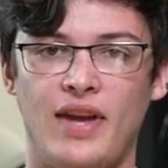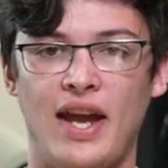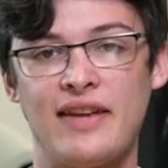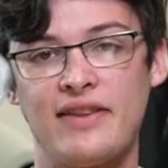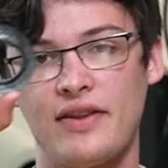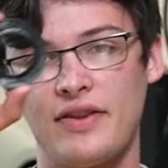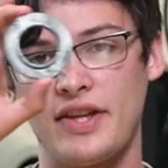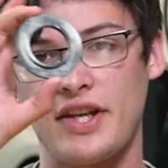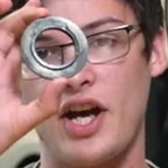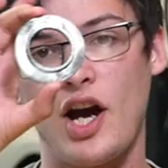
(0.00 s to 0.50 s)

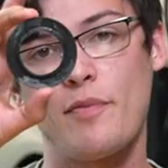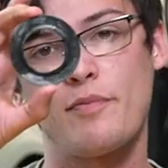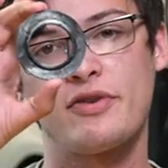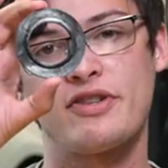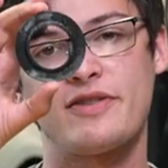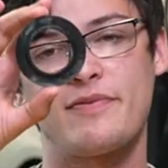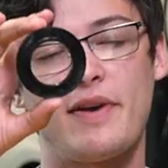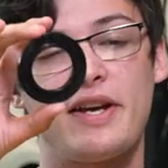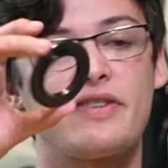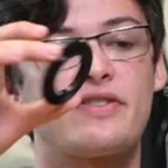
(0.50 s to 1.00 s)
and then the
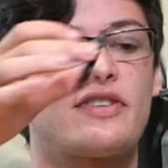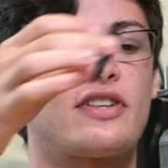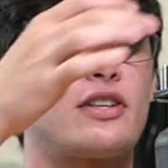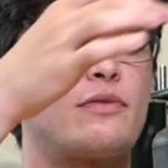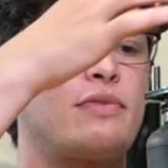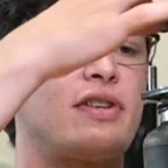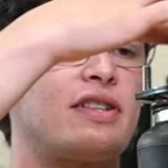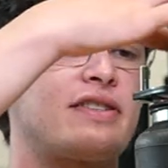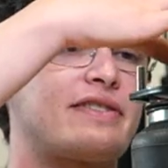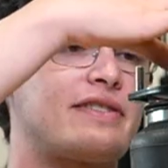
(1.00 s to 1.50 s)
upper spacer
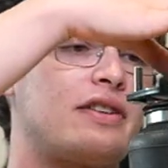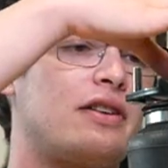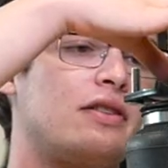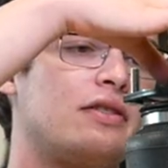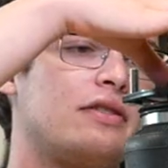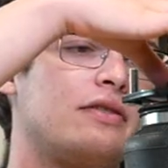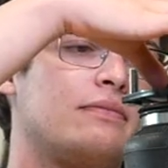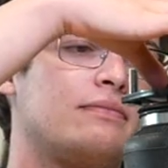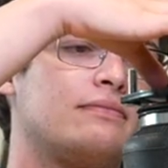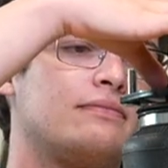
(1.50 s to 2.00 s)
can be
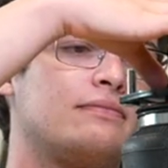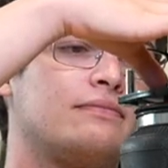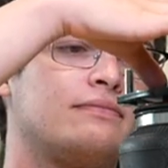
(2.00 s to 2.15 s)
installed